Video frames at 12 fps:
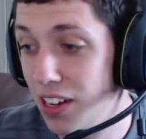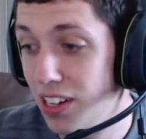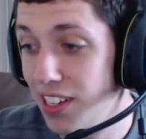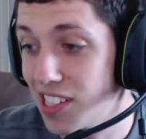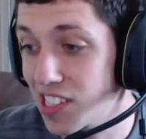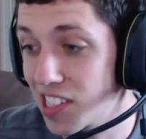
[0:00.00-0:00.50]

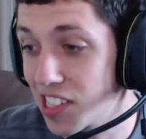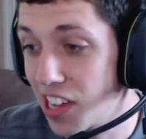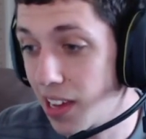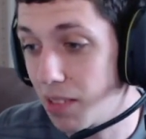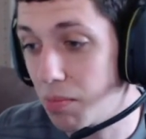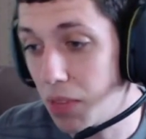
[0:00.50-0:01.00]
He's a
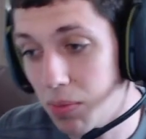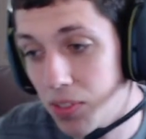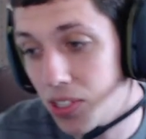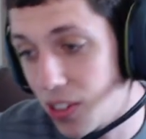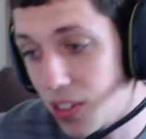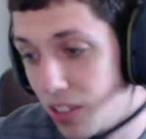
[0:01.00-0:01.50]
dank
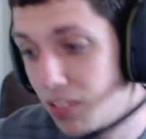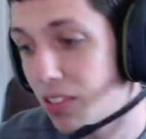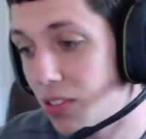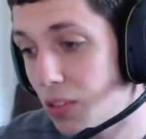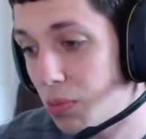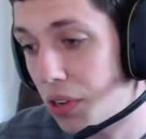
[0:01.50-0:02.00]
memester.
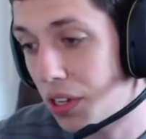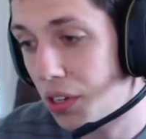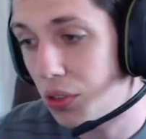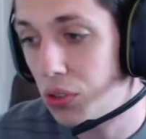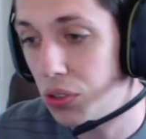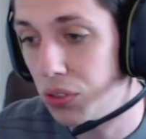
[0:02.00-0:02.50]
It's pretty
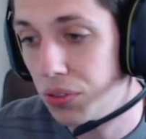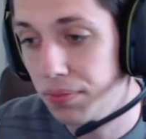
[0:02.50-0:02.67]
cool.